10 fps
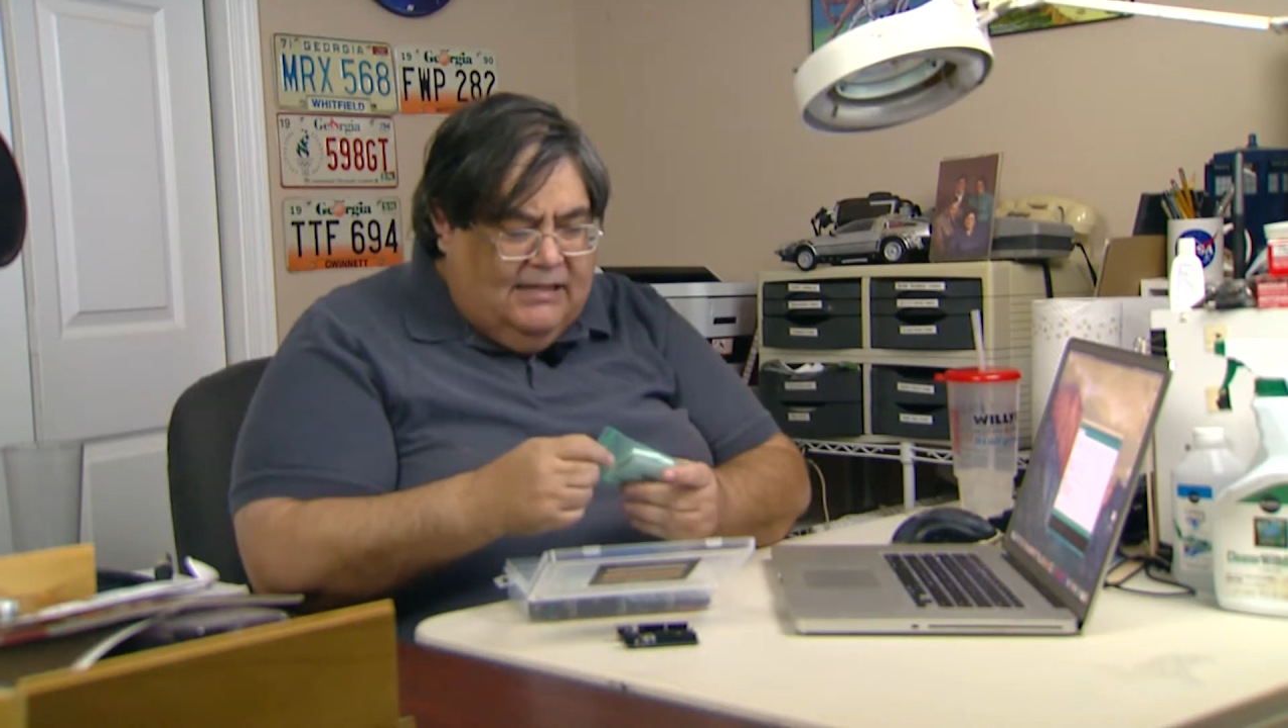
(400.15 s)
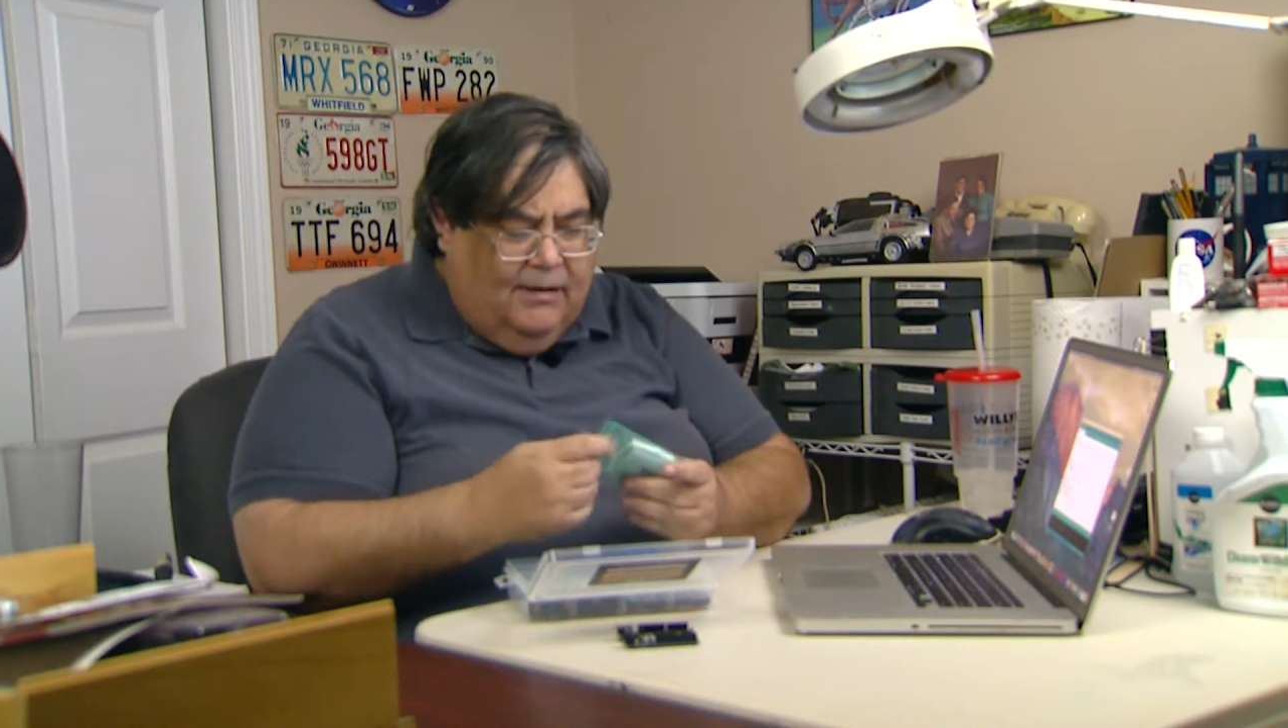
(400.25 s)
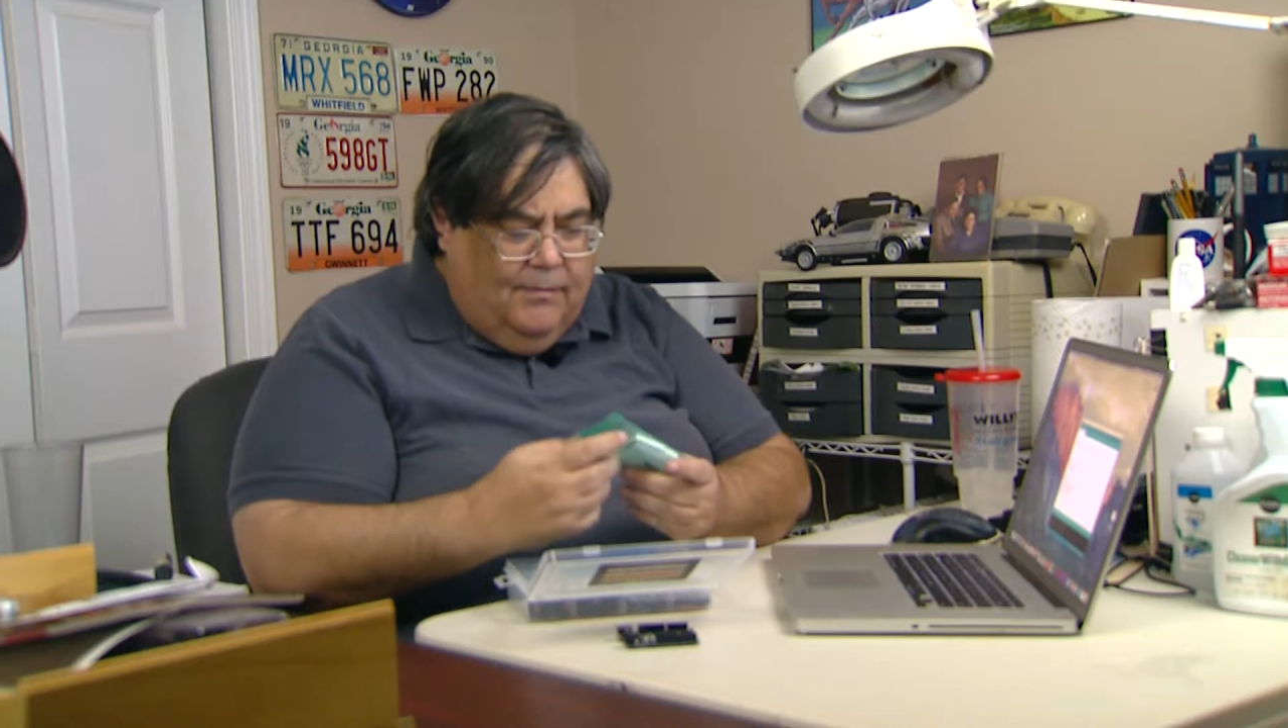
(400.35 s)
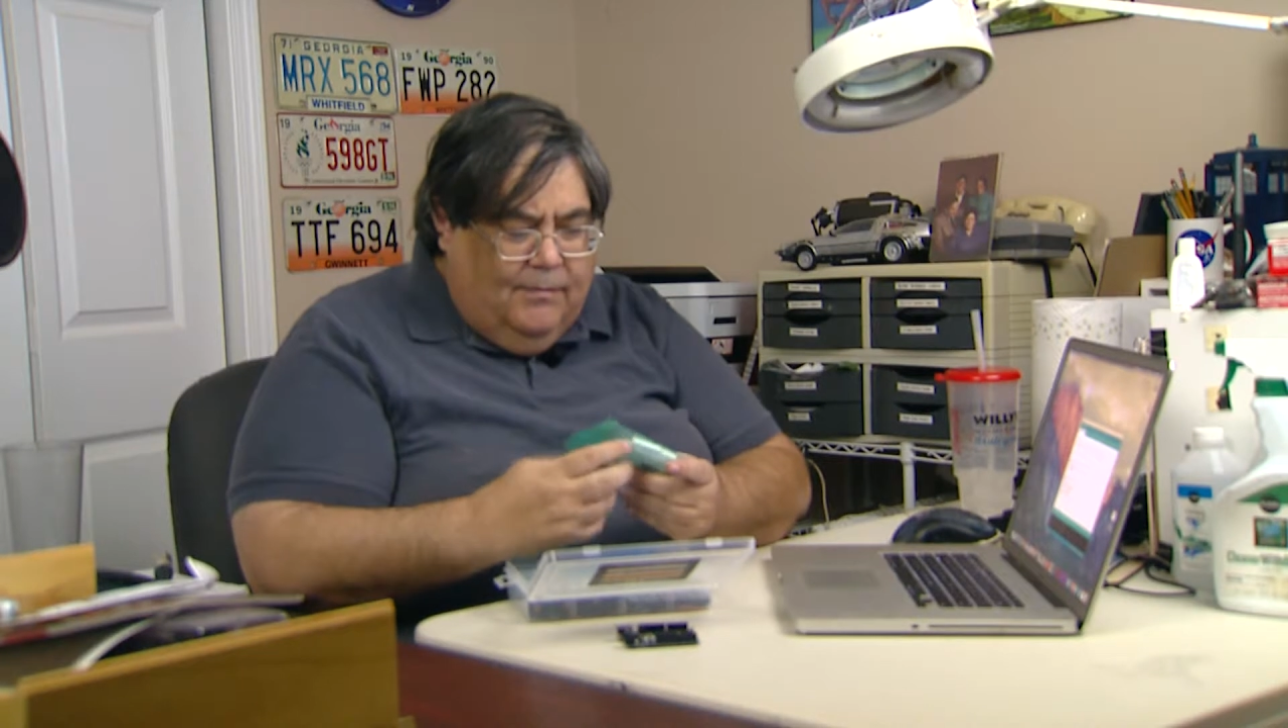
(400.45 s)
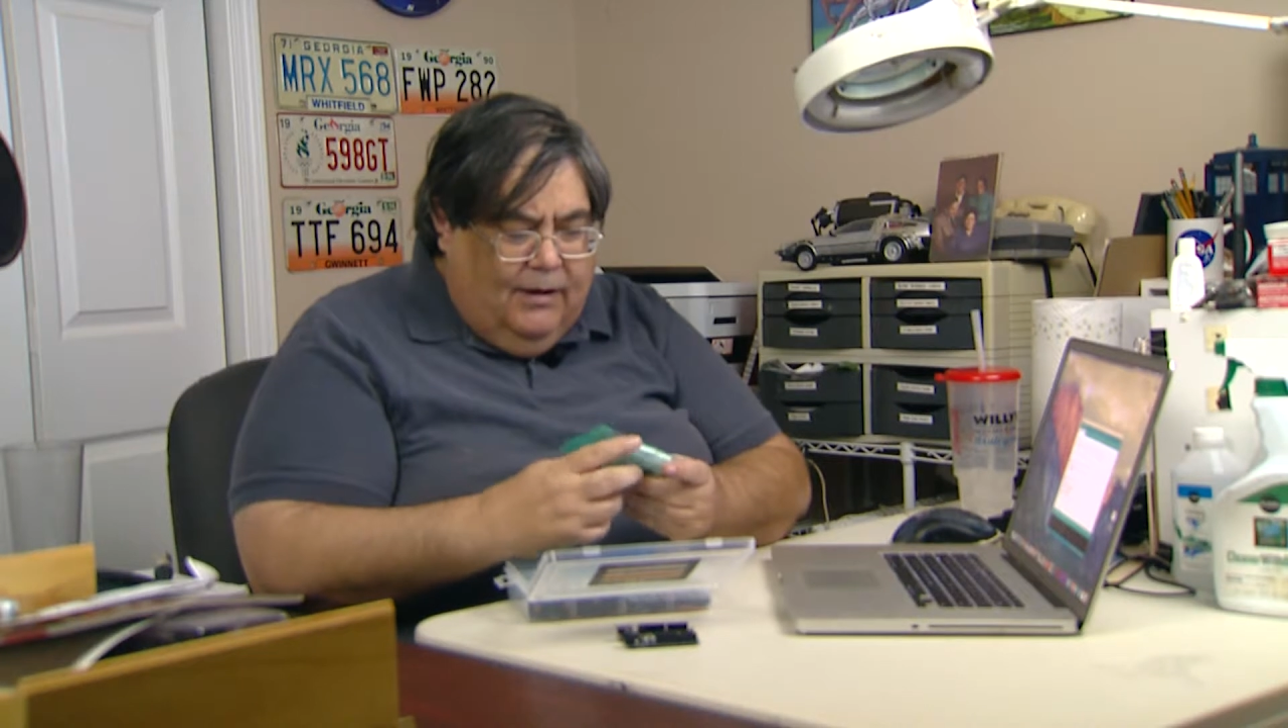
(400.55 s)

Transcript: some